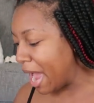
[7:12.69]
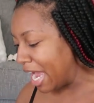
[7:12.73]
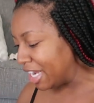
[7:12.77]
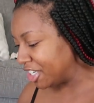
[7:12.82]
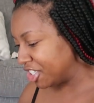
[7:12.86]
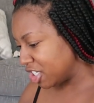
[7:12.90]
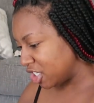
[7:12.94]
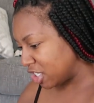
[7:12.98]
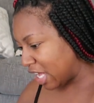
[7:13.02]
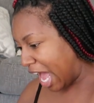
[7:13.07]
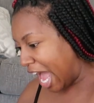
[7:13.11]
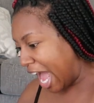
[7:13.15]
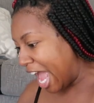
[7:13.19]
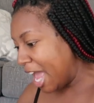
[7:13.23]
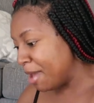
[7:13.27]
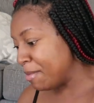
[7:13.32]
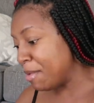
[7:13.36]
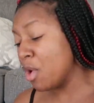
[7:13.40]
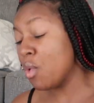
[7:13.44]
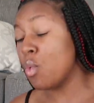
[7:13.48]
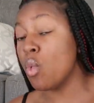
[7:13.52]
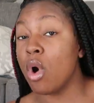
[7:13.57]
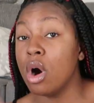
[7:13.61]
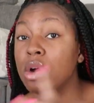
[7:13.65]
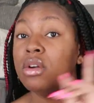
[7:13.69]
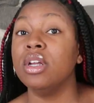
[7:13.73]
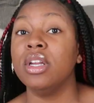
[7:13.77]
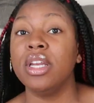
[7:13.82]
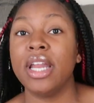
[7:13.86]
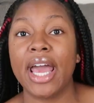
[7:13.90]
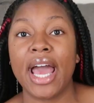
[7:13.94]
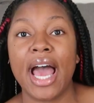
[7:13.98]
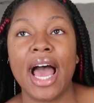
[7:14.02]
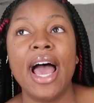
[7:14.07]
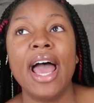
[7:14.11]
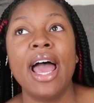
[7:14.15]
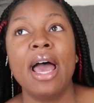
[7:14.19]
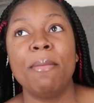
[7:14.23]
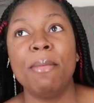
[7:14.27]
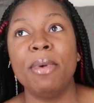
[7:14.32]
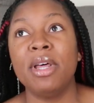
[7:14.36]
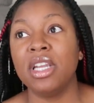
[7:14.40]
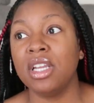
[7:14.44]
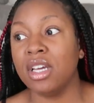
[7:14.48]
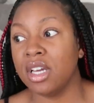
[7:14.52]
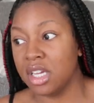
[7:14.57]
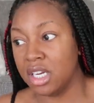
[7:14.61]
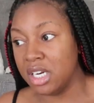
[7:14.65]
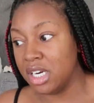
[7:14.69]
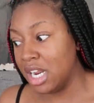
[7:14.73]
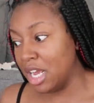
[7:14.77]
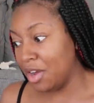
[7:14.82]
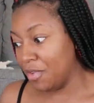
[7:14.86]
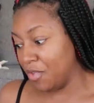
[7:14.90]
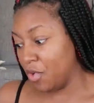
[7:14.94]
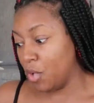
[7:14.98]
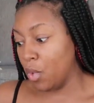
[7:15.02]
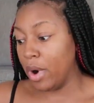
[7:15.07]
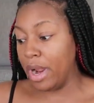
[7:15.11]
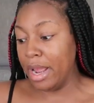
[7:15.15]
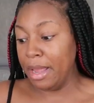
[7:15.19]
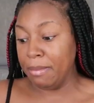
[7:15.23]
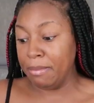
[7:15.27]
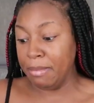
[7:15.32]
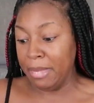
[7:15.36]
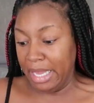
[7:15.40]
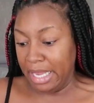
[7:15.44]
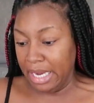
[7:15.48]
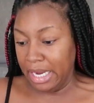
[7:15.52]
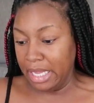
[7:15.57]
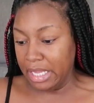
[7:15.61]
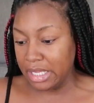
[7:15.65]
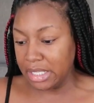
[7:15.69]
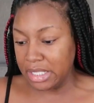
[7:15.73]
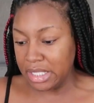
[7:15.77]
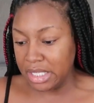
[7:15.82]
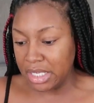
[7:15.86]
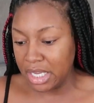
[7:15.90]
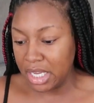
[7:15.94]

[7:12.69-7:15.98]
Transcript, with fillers: I have been wanting that. I have been looking at that for a minute.